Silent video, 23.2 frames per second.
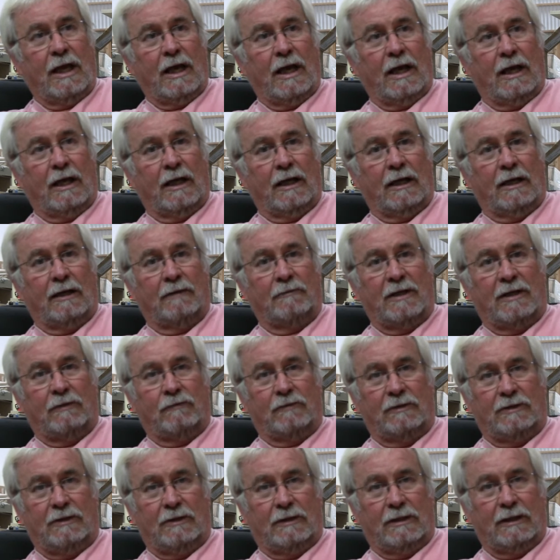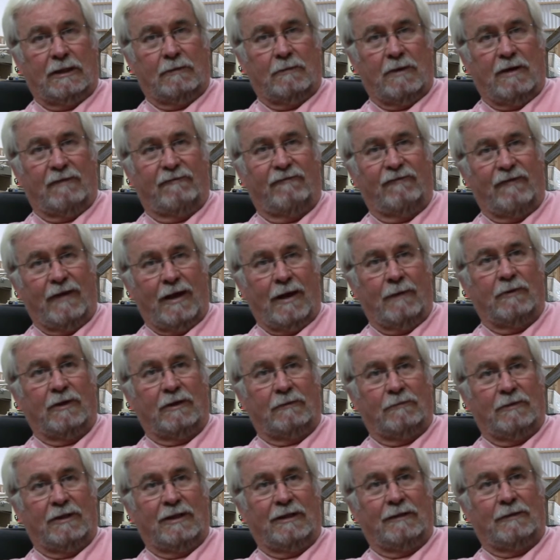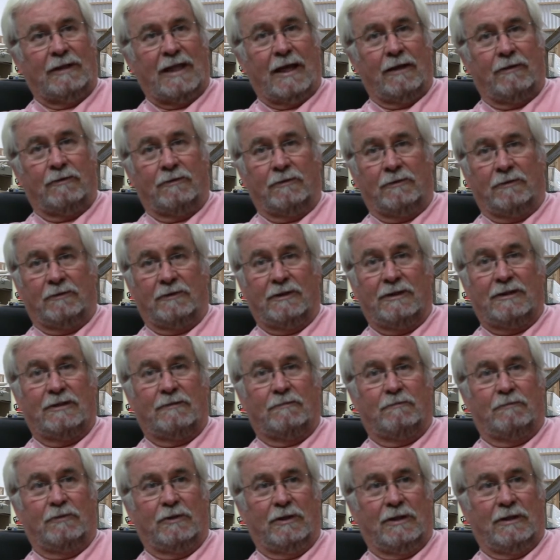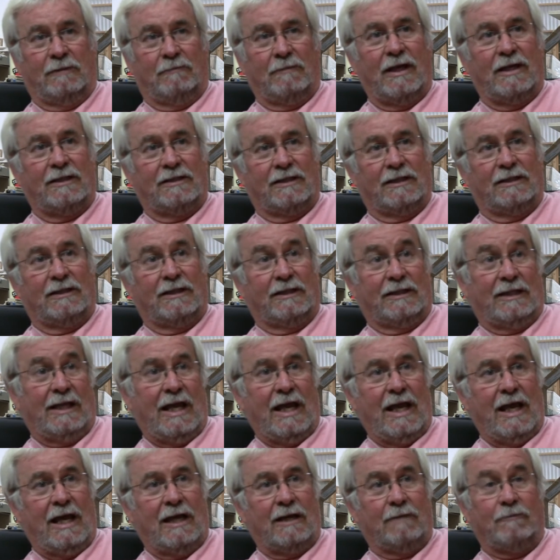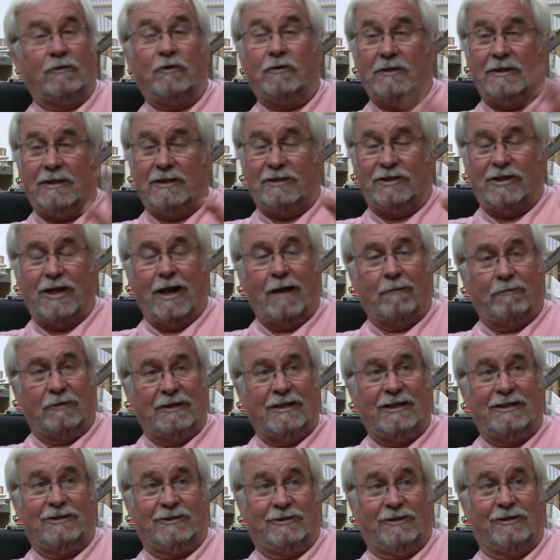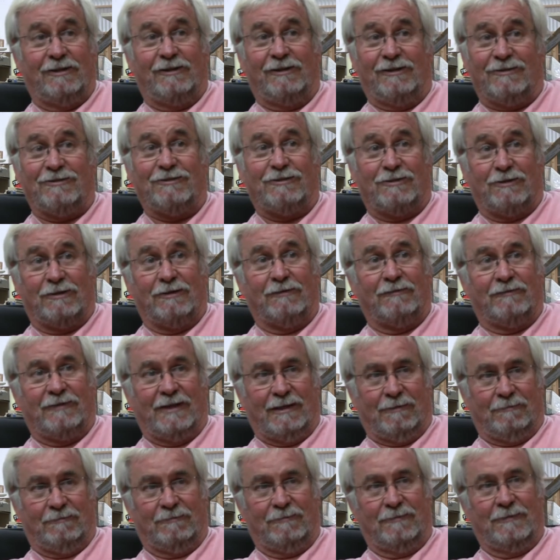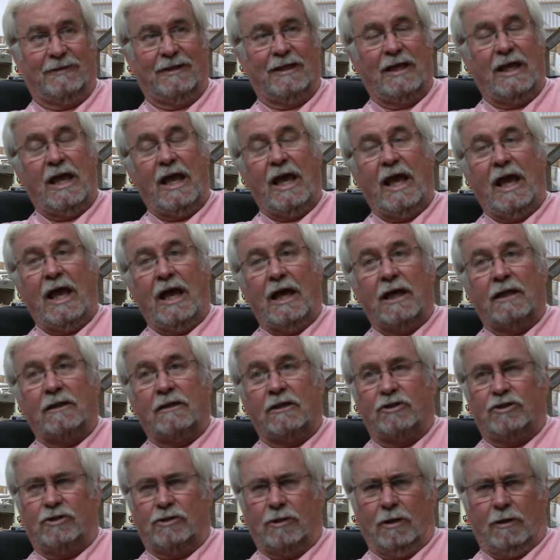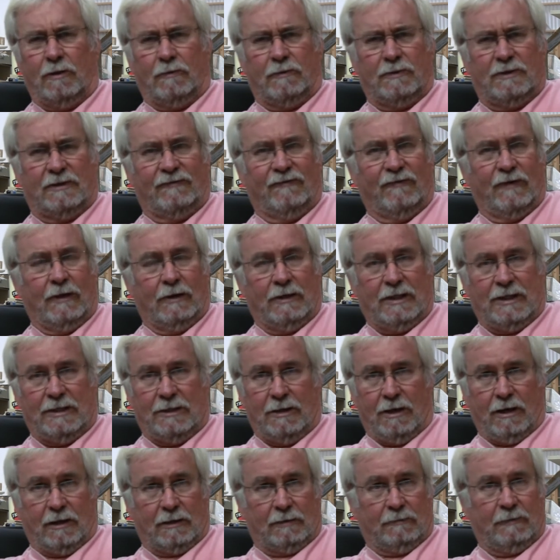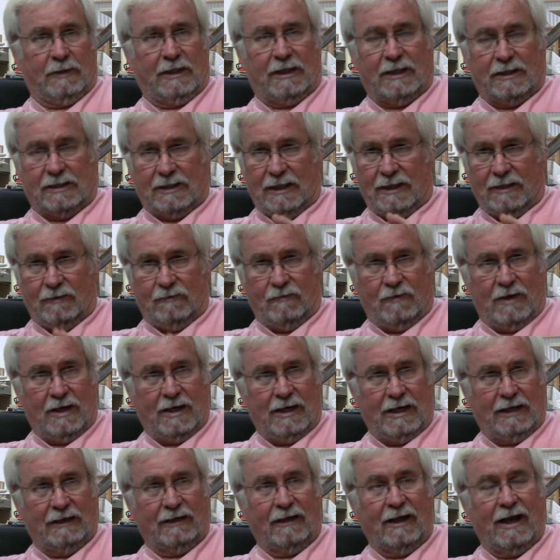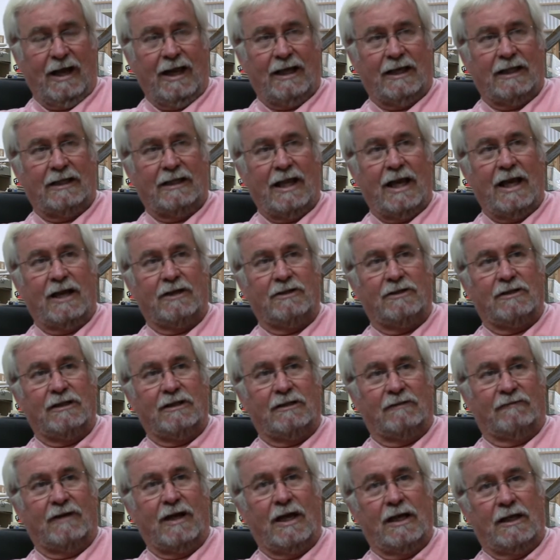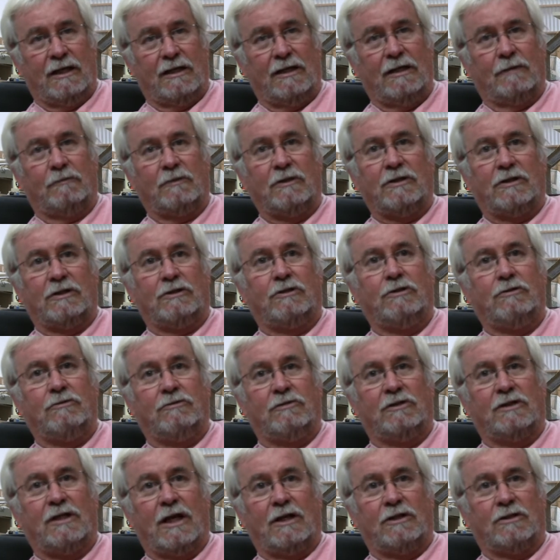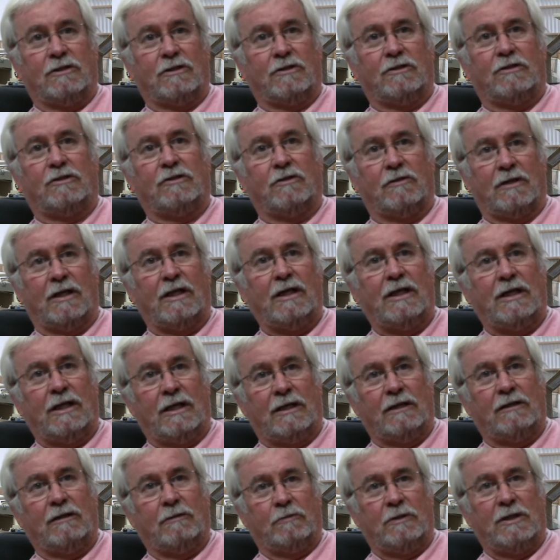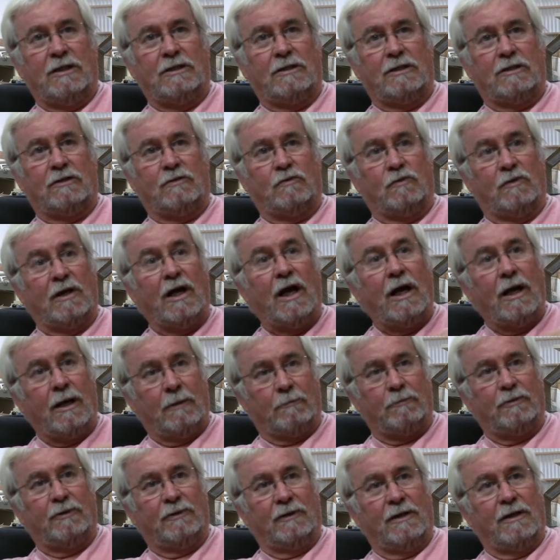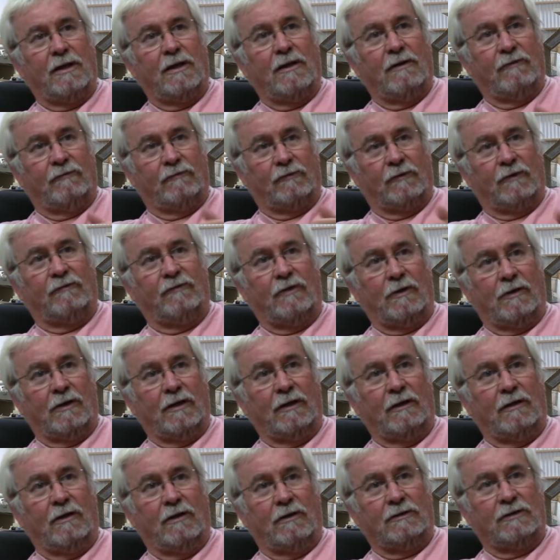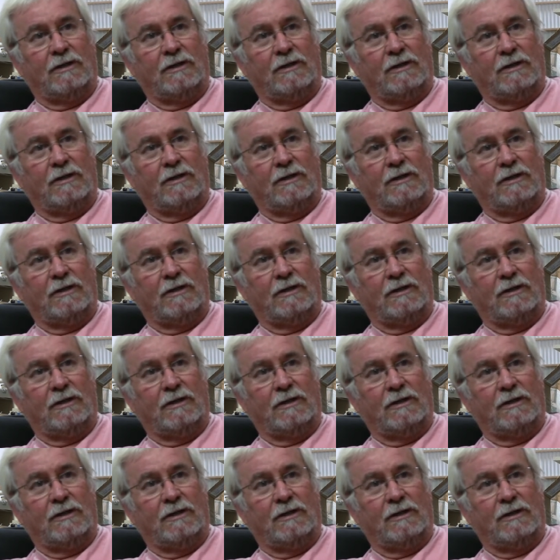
And when you think about fabric being that old, it's pretty amazing that they had them. Only the Japanese could conserve them. The show was very dark because they didn't want any light, and they actually divided it up into 2 sections so that none of the pieces were up for a very long